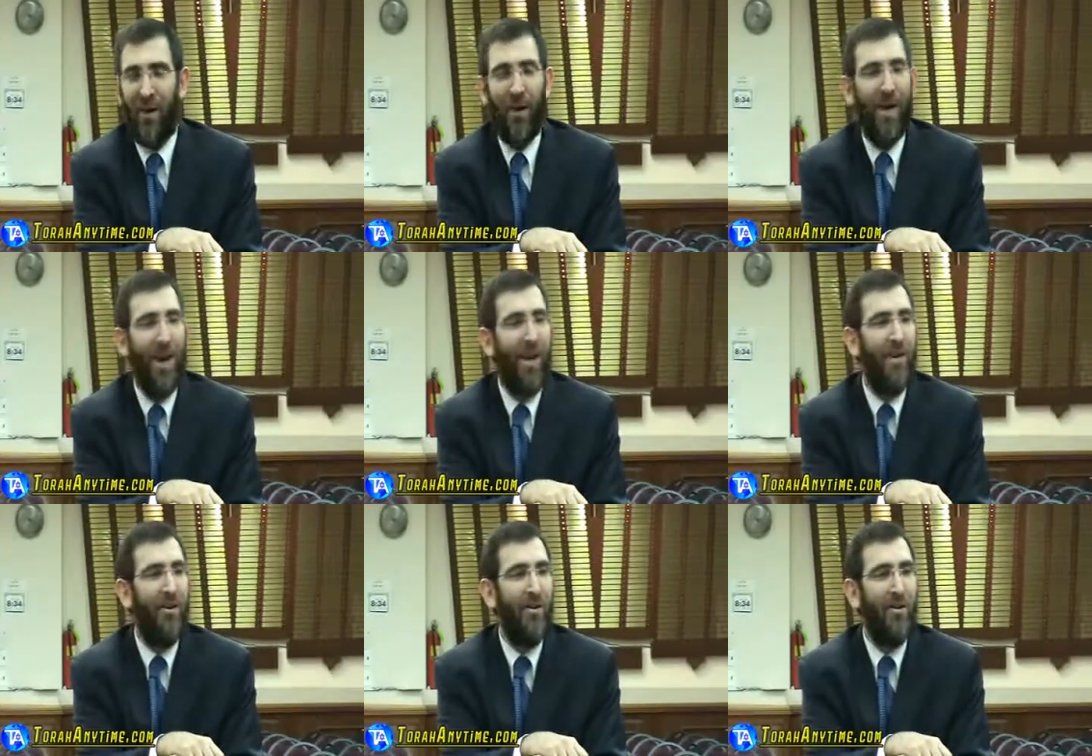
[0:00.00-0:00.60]
Our
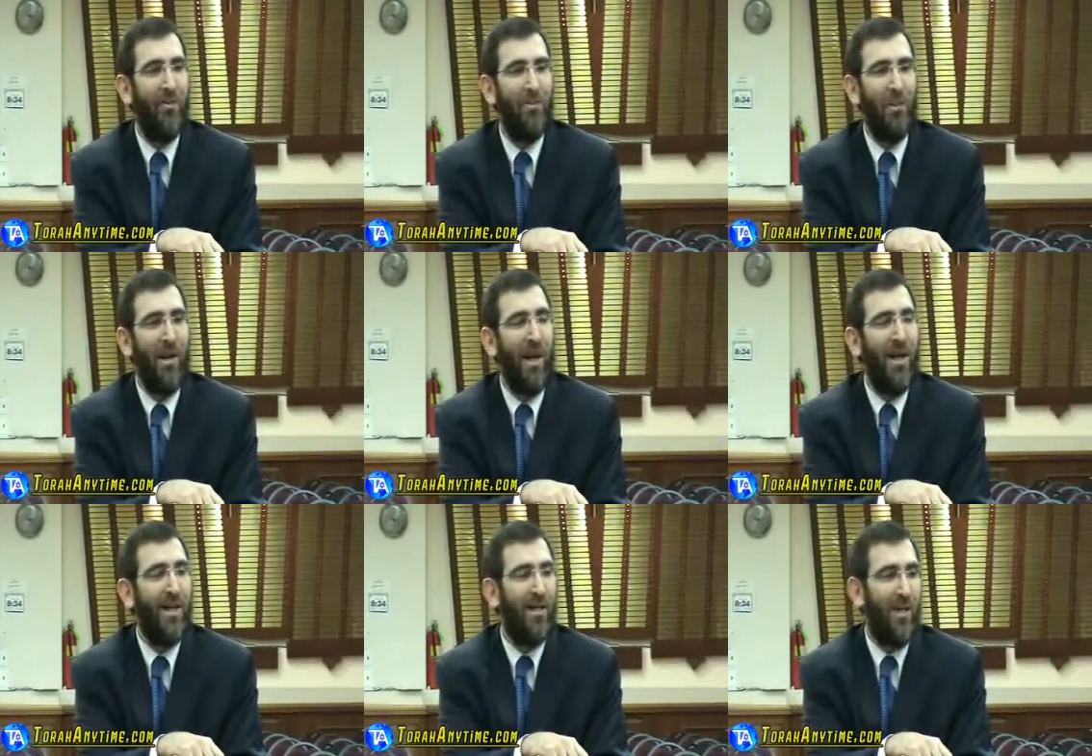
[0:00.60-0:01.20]
anger
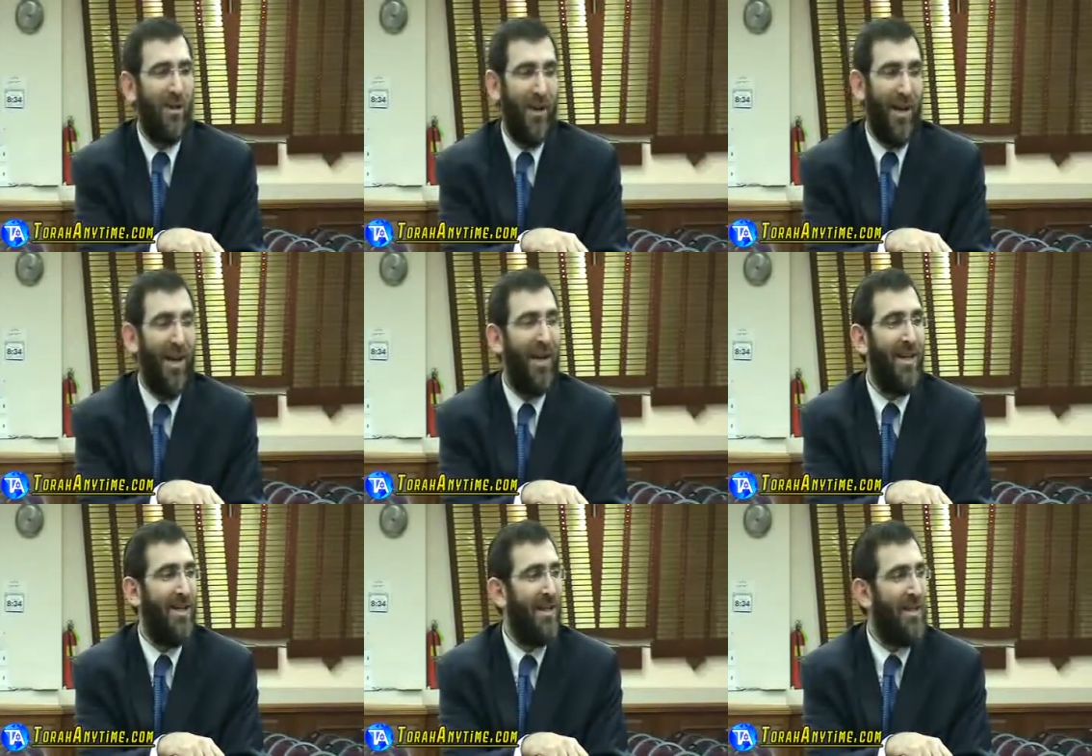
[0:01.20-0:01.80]
blinds our
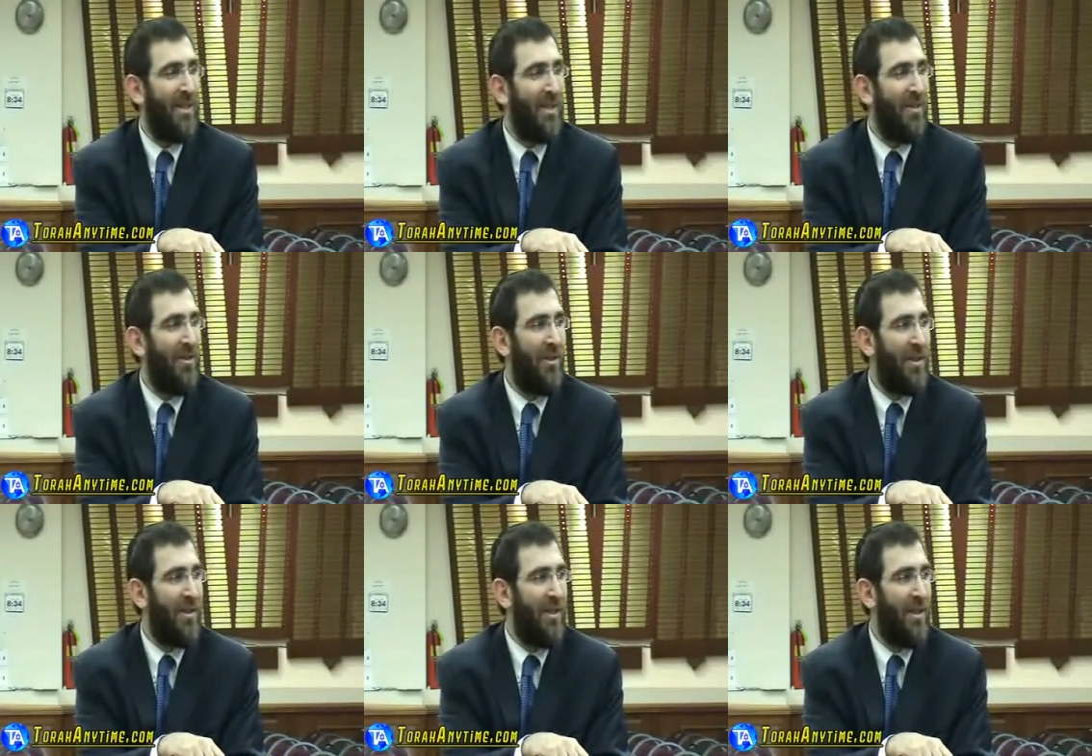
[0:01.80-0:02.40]
eyes to
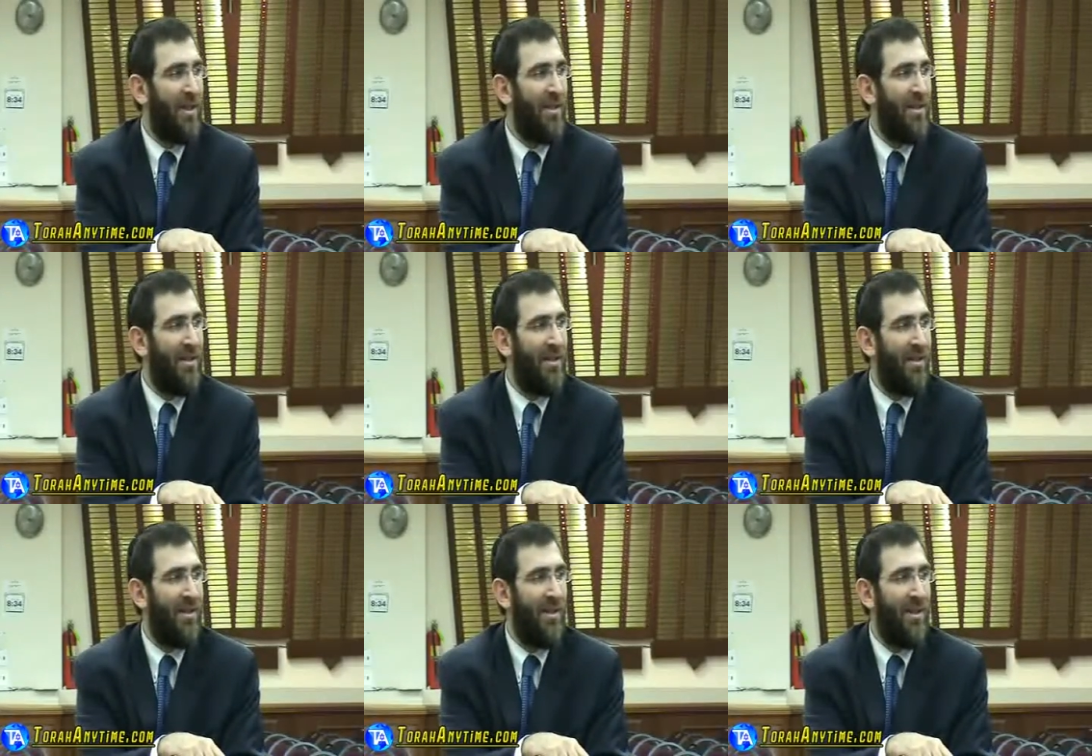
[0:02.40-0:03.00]
such an
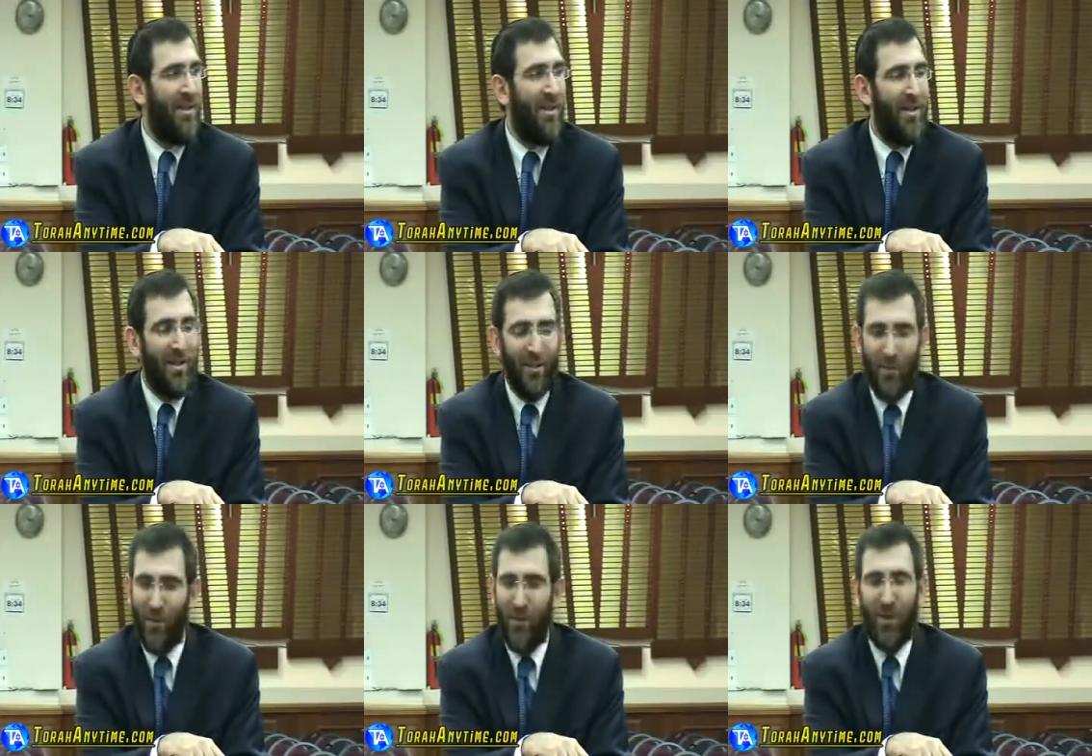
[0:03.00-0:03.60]
extent
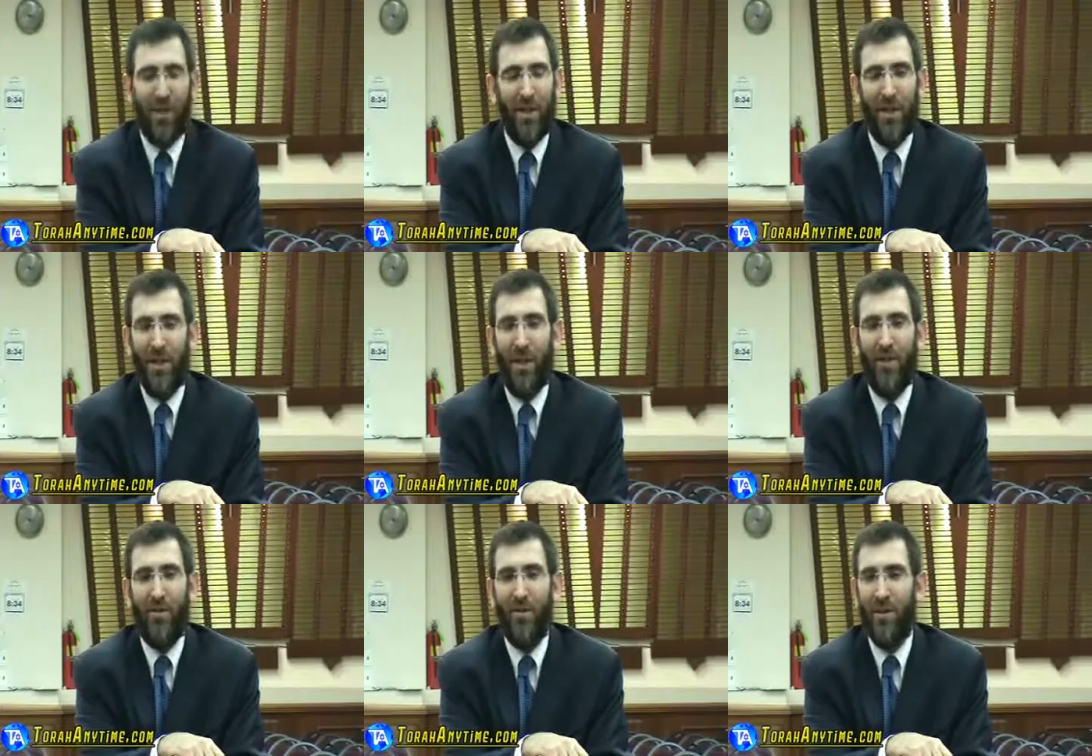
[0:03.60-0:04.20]
that we look at
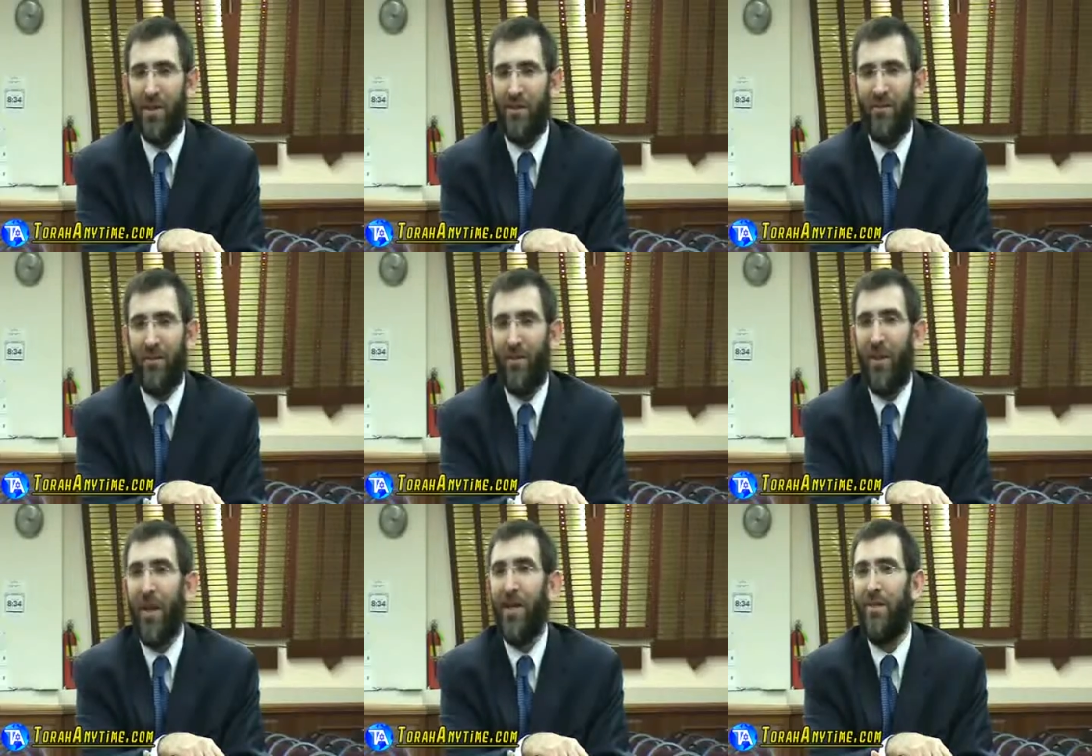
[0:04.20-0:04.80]
the other as
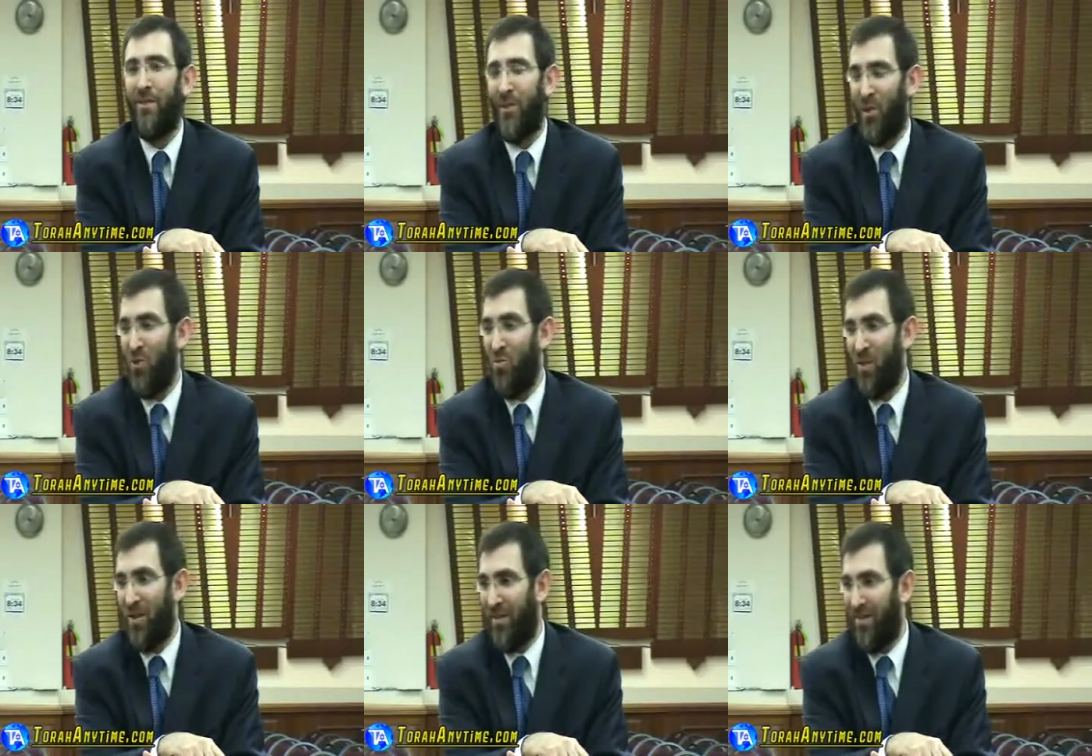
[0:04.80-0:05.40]
if they're not even
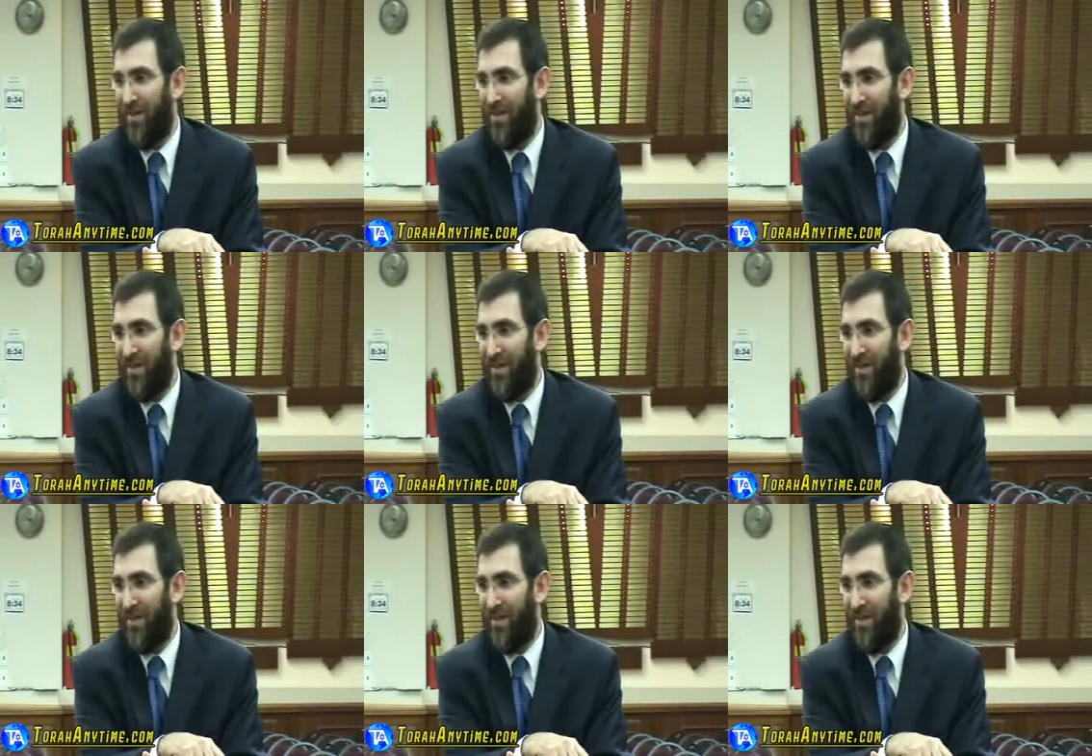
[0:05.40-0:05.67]
human.